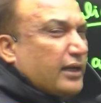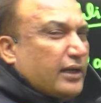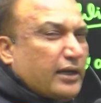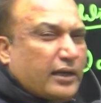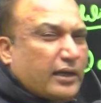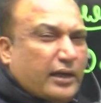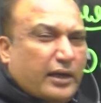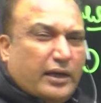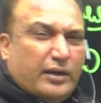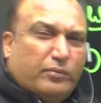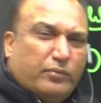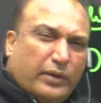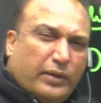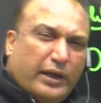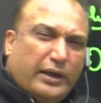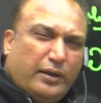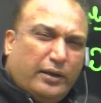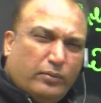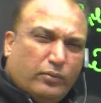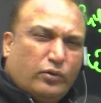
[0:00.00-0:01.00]
and
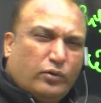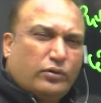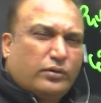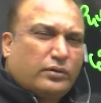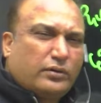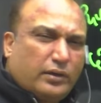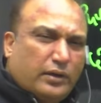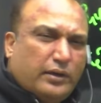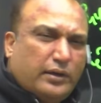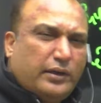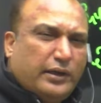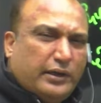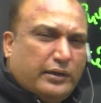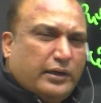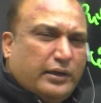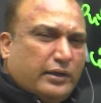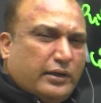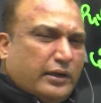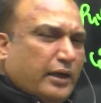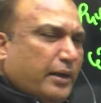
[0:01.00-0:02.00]
many more
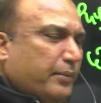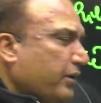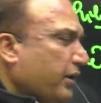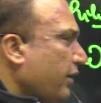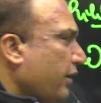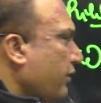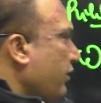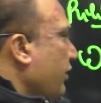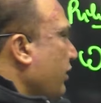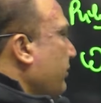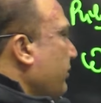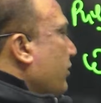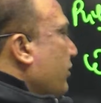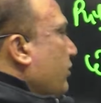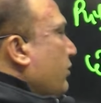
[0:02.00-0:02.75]
diseases I am talking about,